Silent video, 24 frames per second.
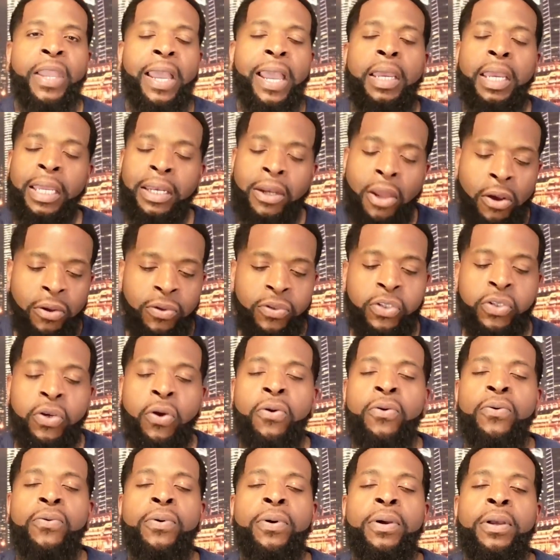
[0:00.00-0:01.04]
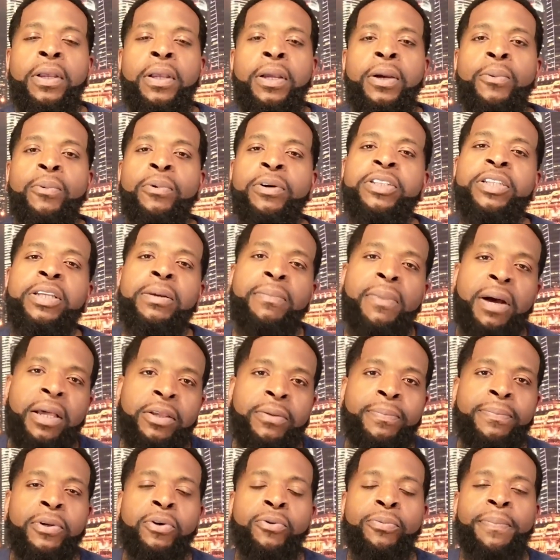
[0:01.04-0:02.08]
And also, what's some other
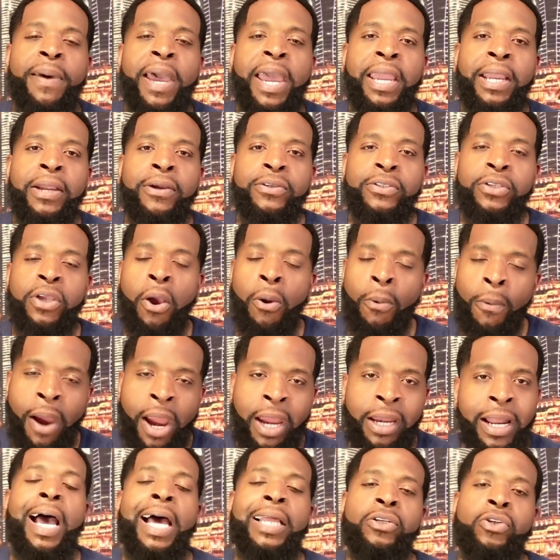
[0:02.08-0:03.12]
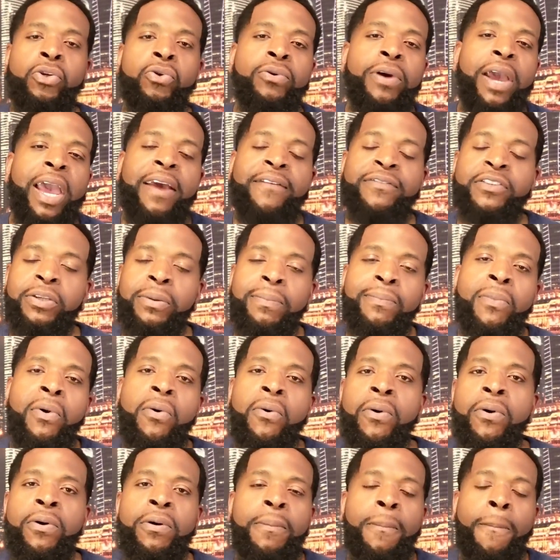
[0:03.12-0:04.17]
blue bangers? All right. I do have some
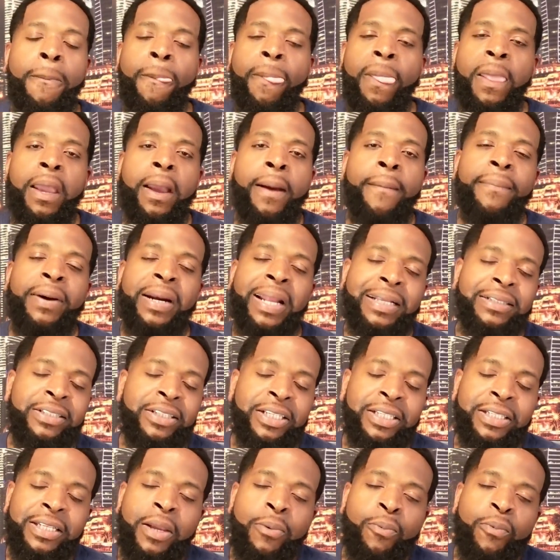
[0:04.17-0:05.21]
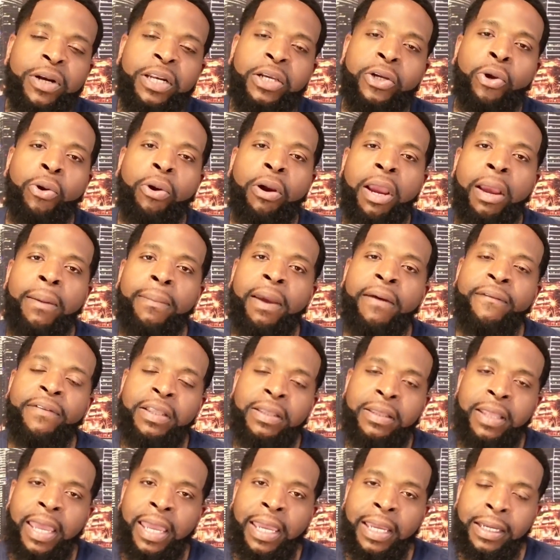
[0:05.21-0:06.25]
more, but I just didn't want to cram
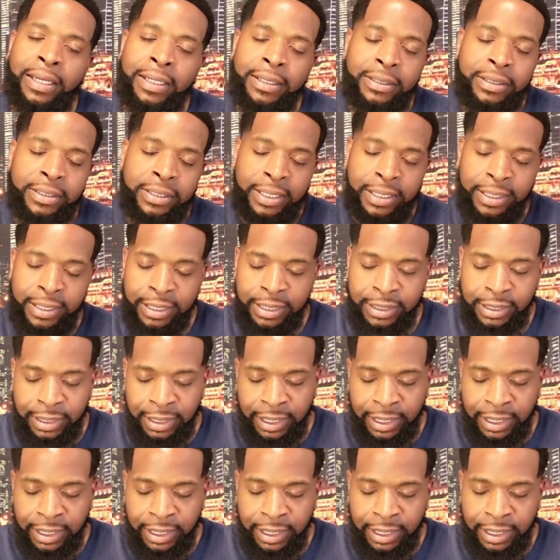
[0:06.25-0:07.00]
everything to this